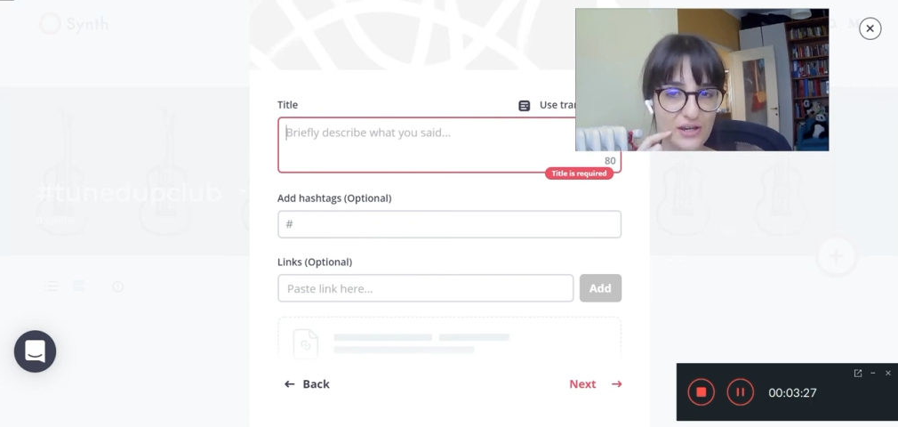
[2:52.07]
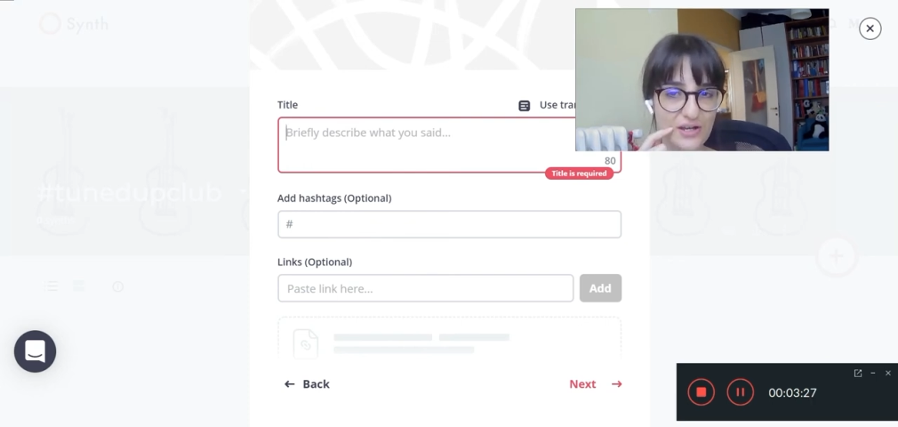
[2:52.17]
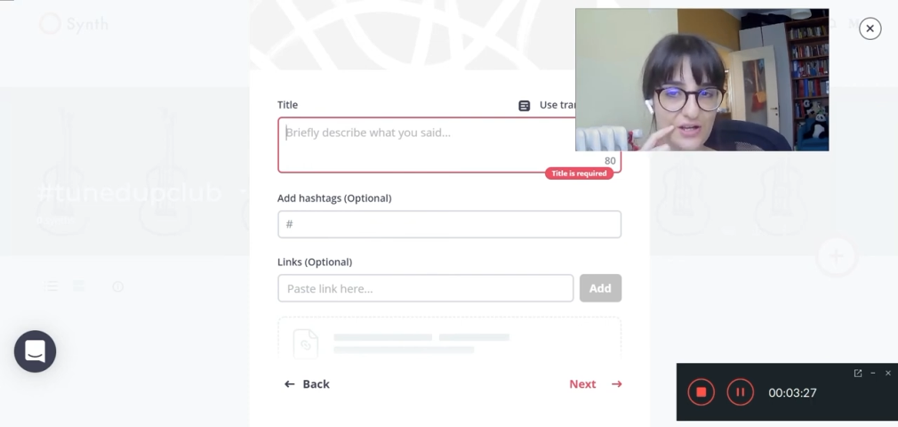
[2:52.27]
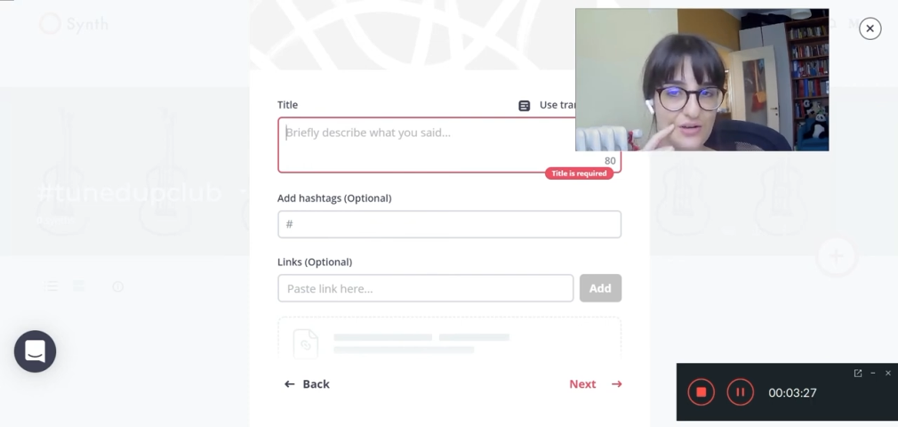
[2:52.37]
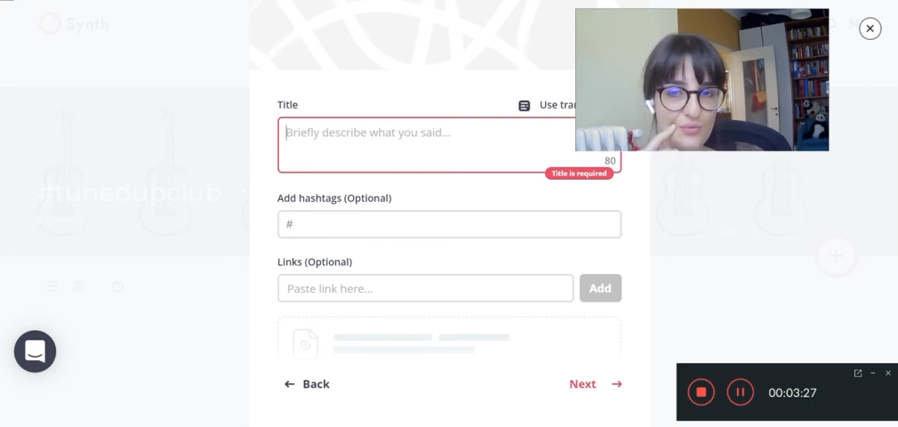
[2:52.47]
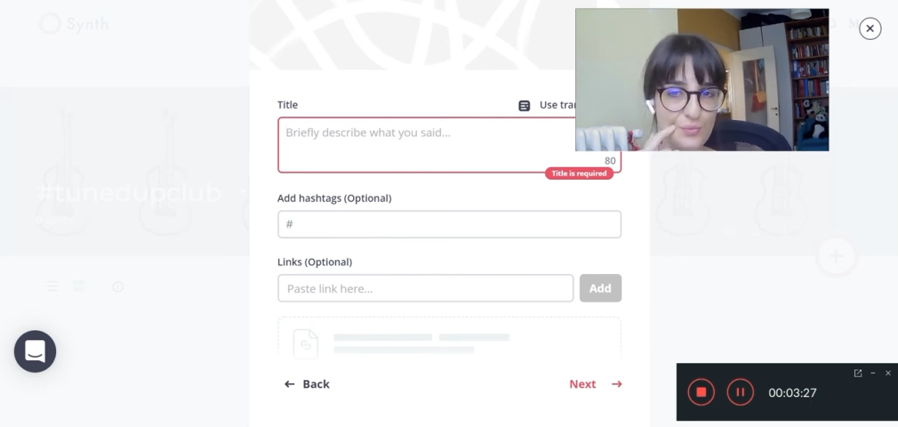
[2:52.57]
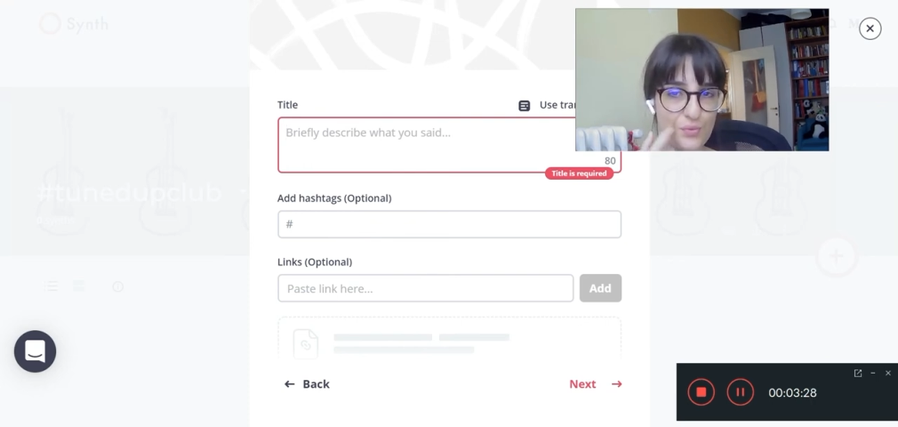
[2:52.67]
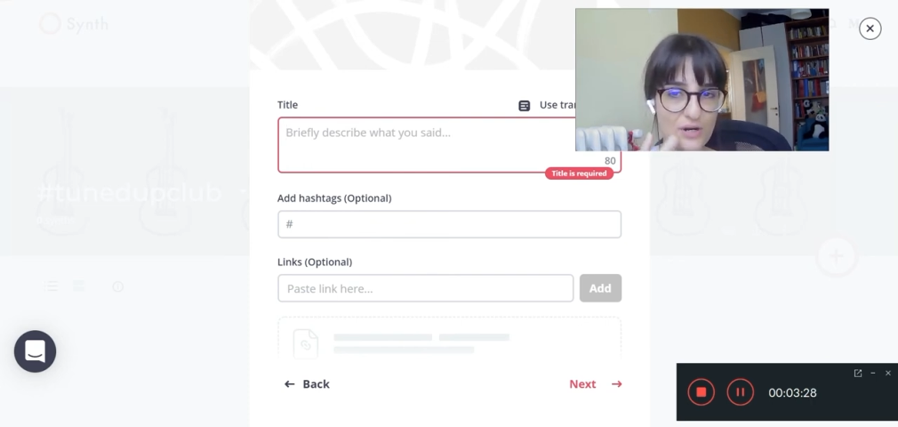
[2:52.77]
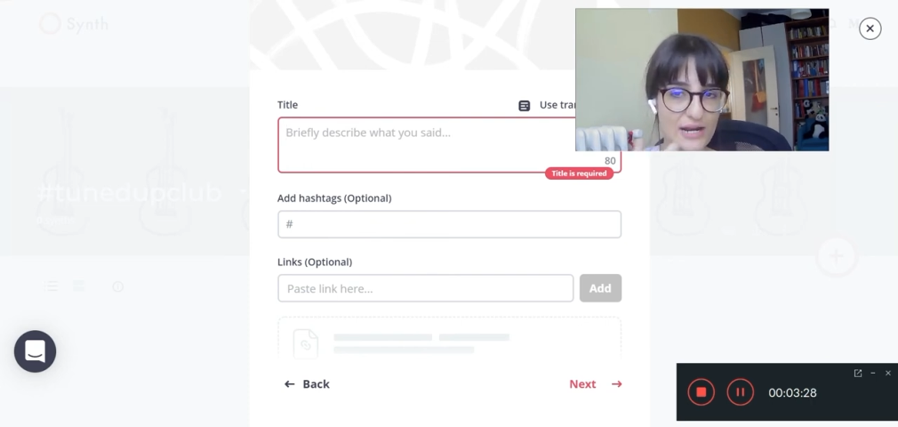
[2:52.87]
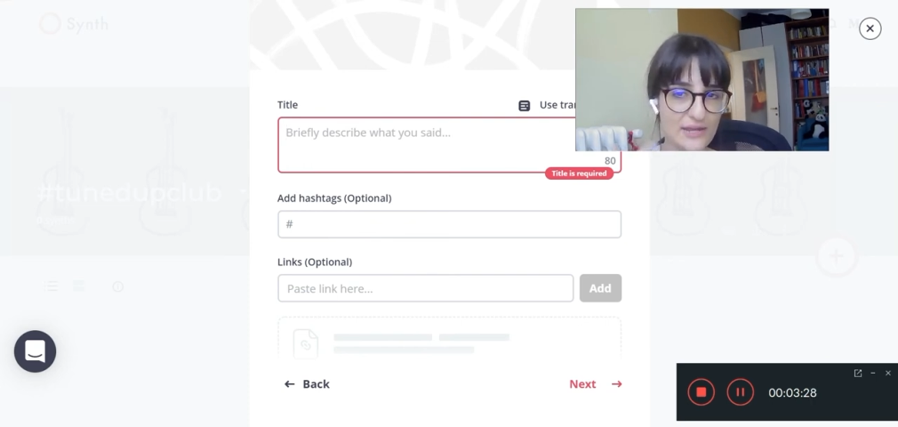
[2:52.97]

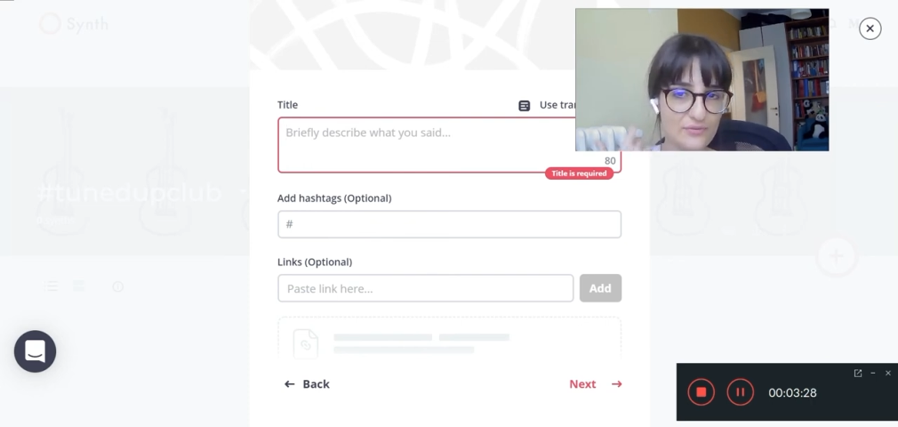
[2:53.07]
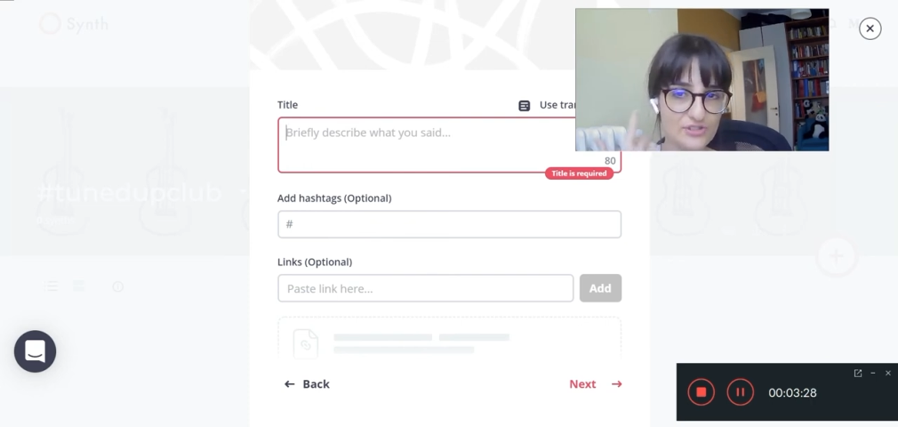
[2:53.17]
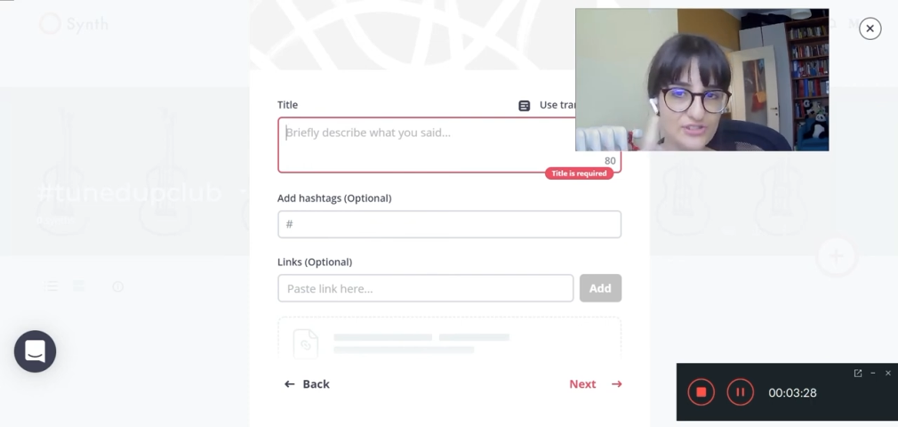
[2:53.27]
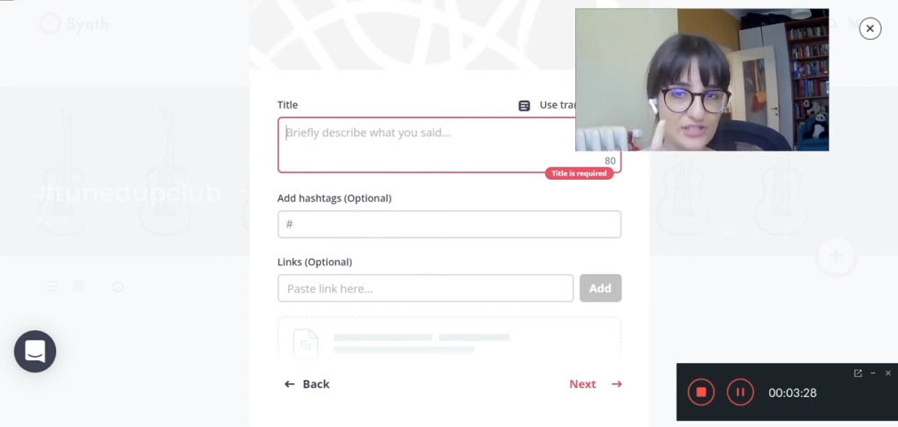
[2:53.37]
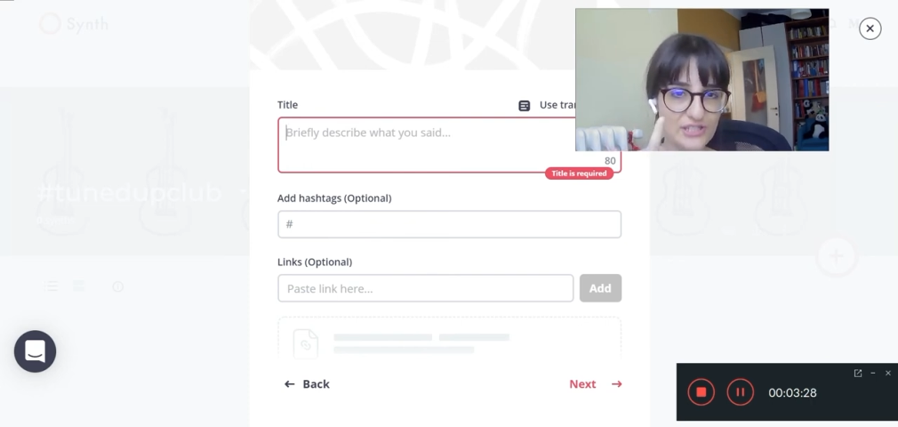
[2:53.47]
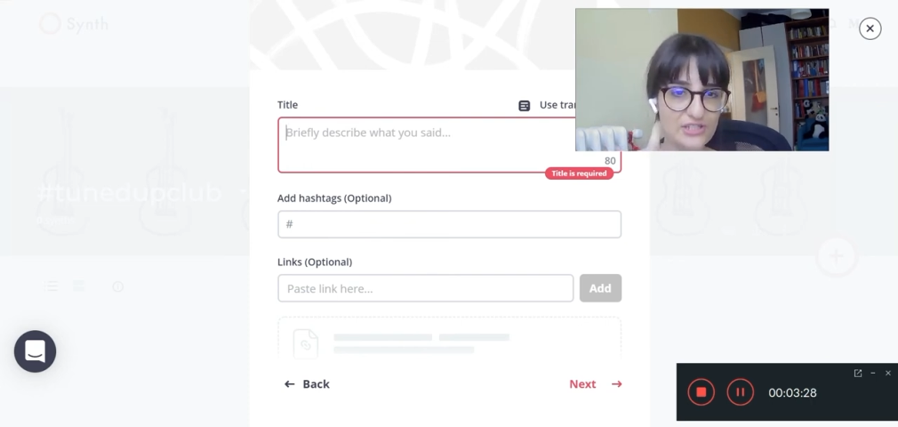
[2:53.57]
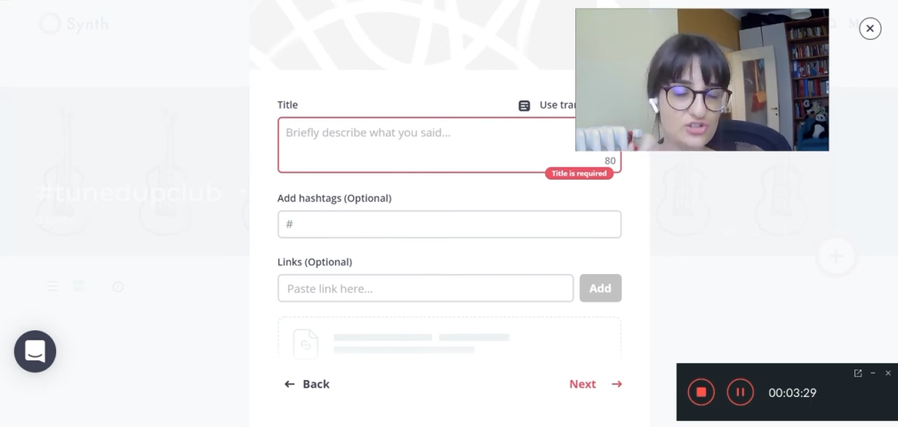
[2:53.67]
what I was singing,